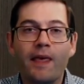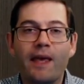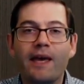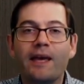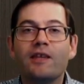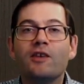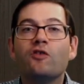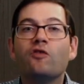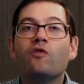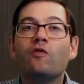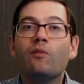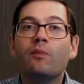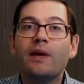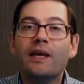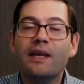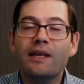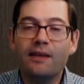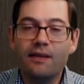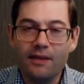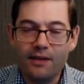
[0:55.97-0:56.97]
and you've
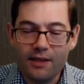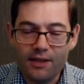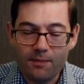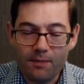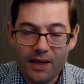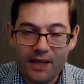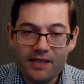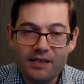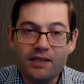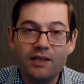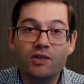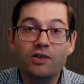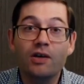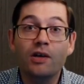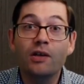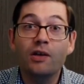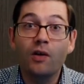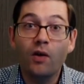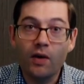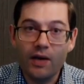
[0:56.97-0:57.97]
made the message
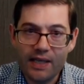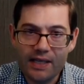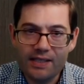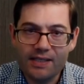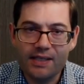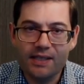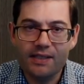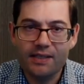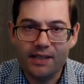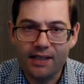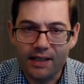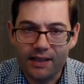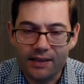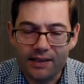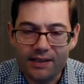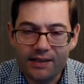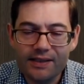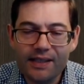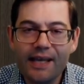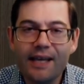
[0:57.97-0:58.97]
a lot easier to
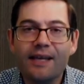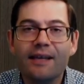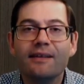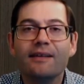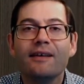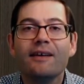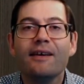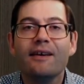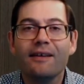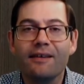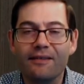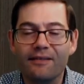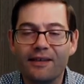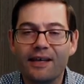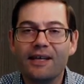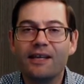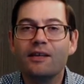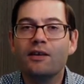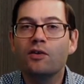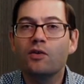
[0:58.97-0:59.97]
understand,
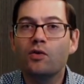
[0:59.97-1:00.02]
then